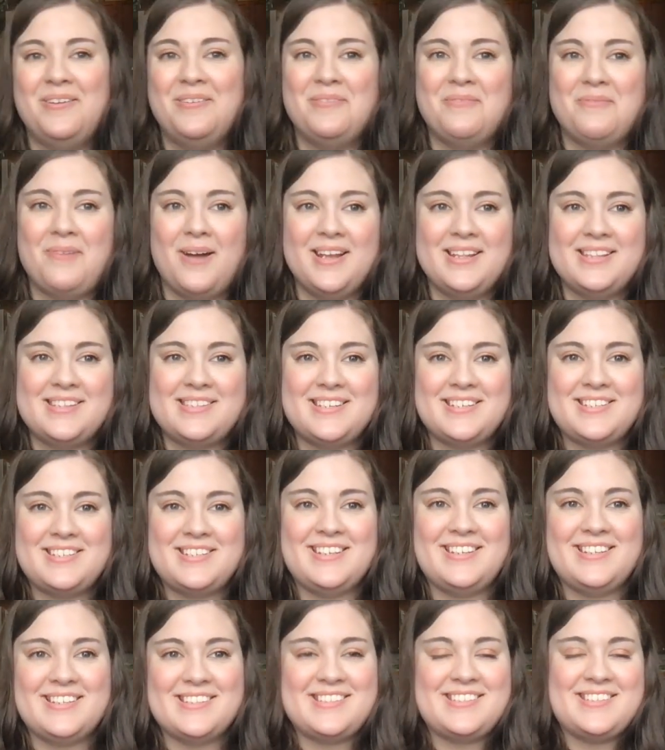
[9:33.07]
White
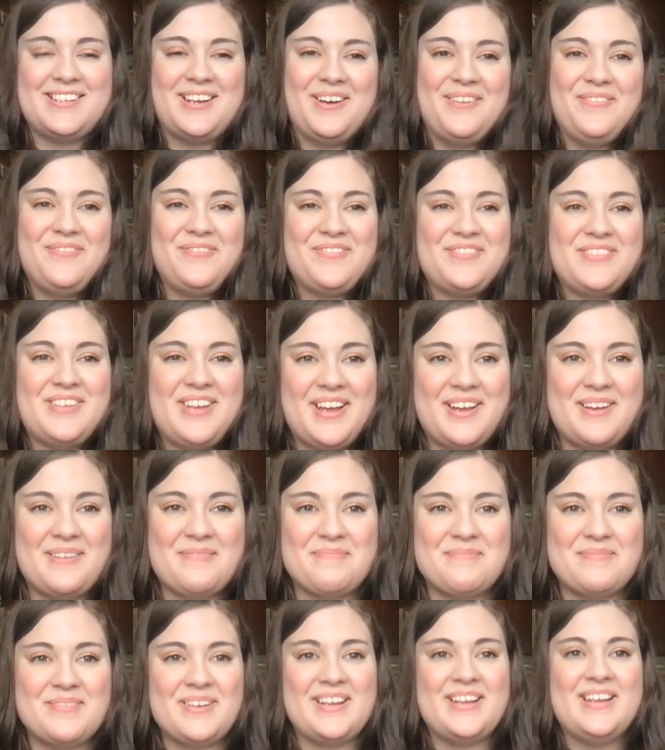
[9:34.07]
stitching is tough.
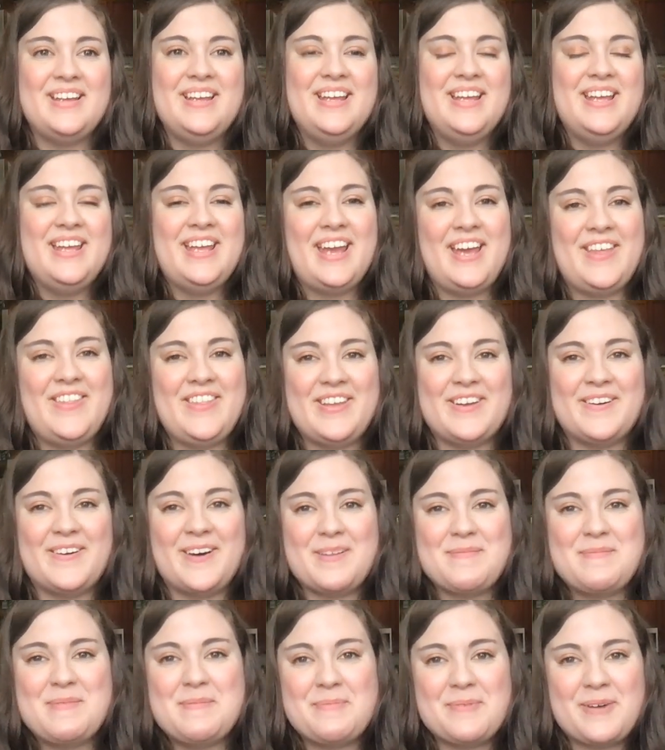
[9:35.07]
I think a lot
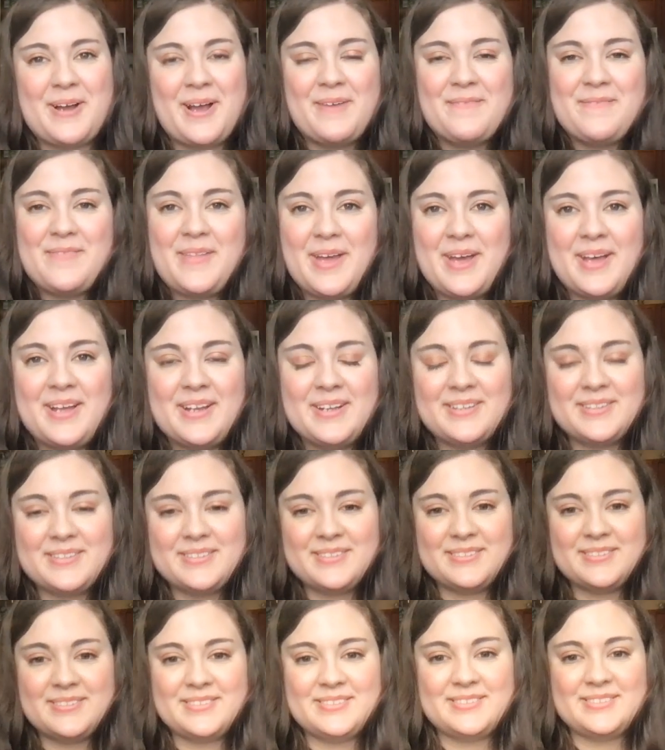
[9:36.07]
of people have that
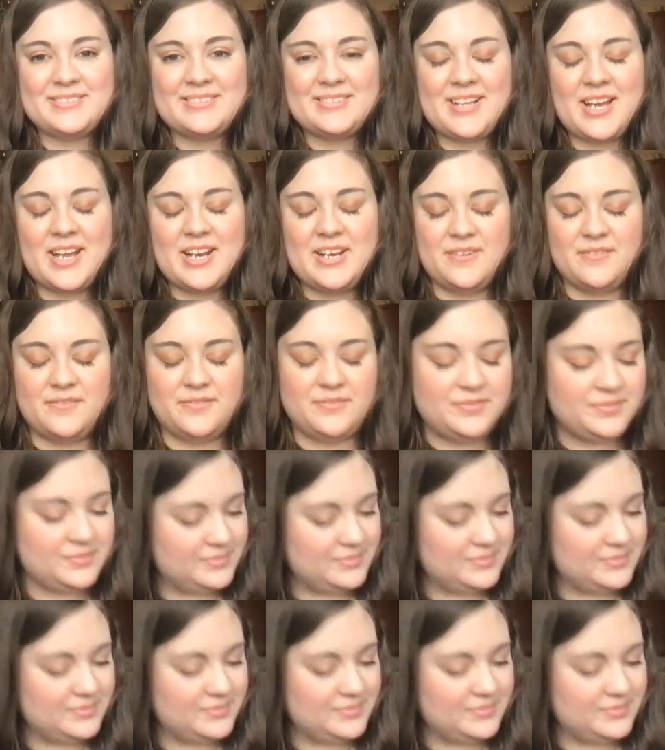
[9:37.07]
kind of